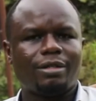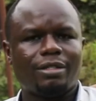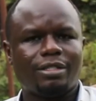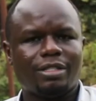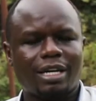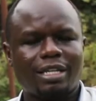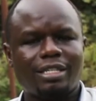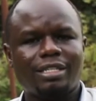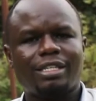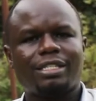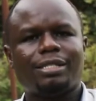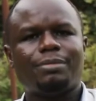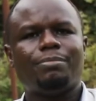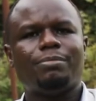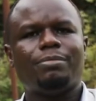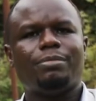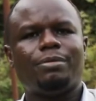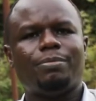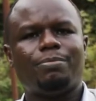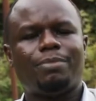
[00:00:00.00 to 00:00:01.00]
Churches
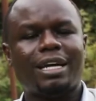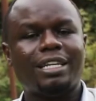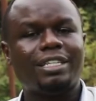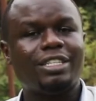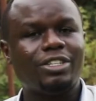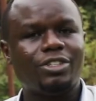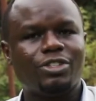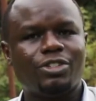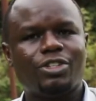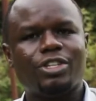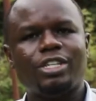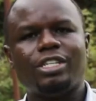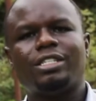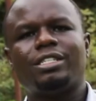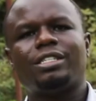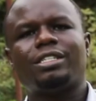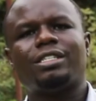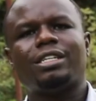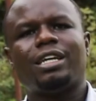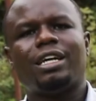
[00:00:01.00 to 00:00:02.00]
planting
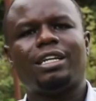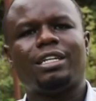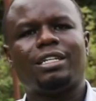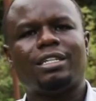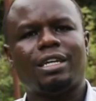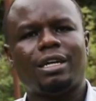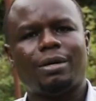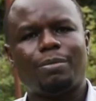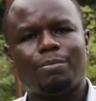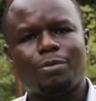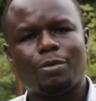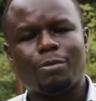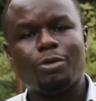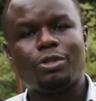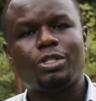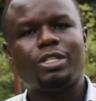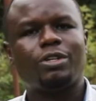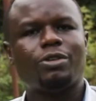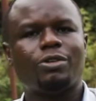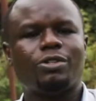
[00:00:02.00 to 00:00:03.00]
trees and
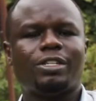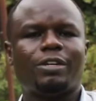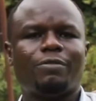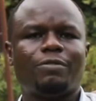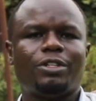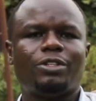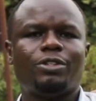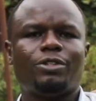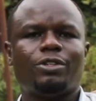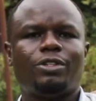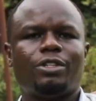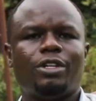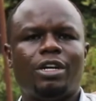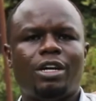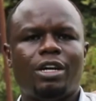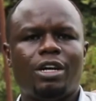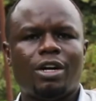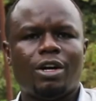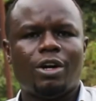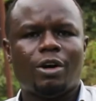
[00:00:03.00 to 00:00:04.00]
promoting conservation
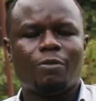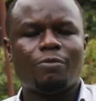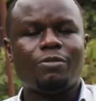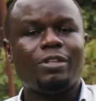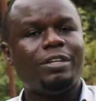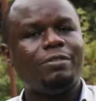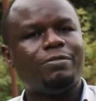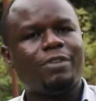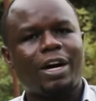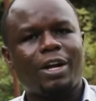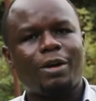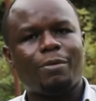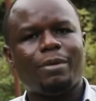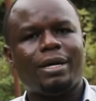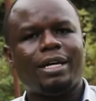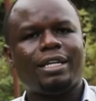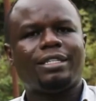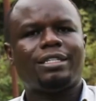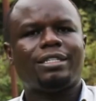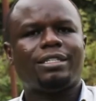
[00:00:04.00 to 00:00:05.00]
of the
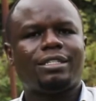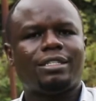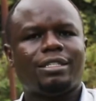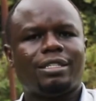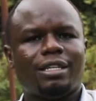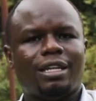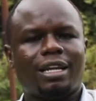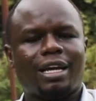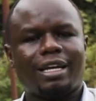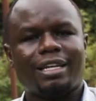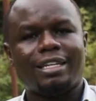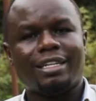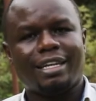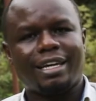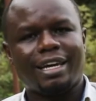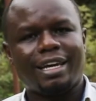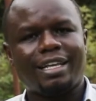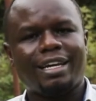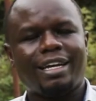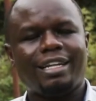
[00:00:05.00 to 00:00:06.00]
environment, like in
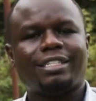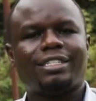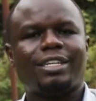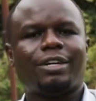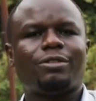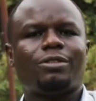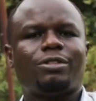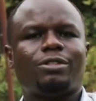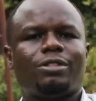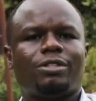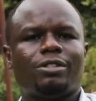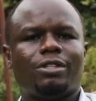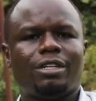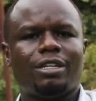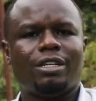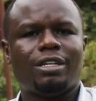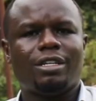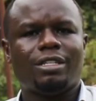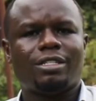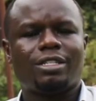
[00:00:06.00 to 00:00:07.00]
Kenya, in South
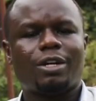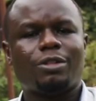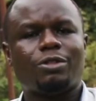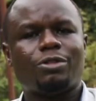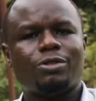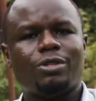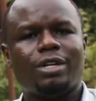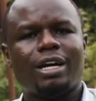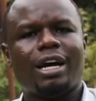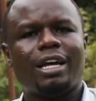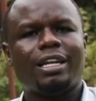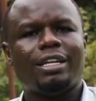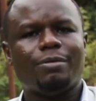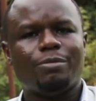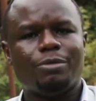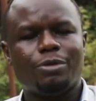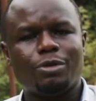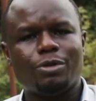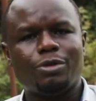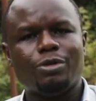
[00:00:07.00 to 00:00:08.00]
Sudan, in
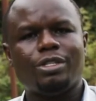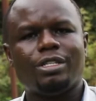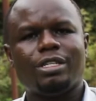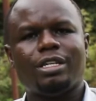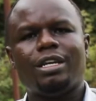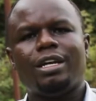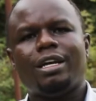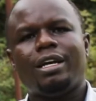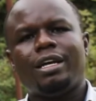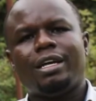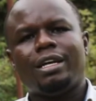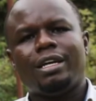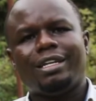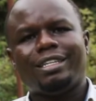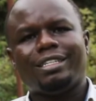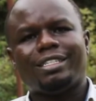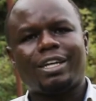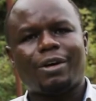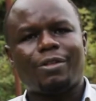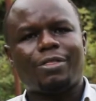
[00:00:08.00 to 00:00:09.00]
Burundi,
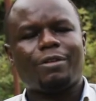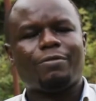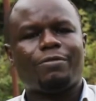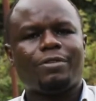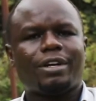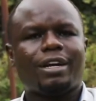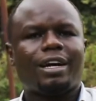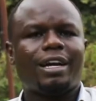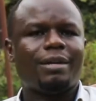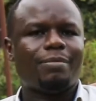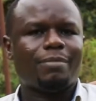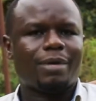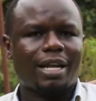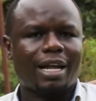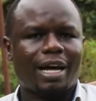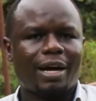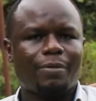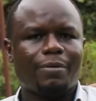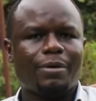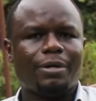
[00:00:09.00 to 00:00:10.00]
in South Africa, in
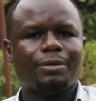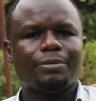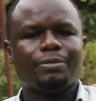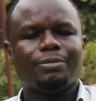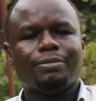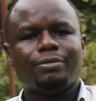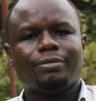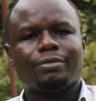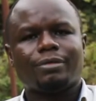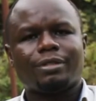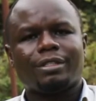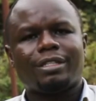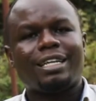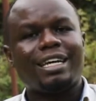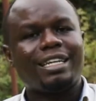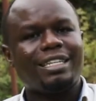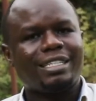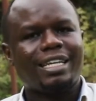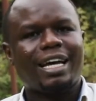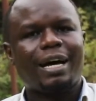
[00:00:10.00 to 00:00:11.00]
Malawi.
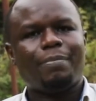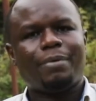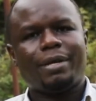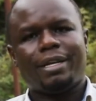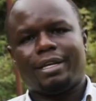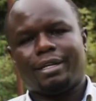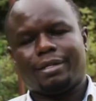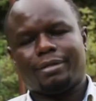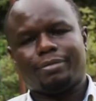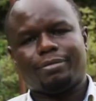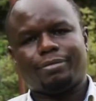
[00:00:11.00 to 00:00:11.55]
That is happening.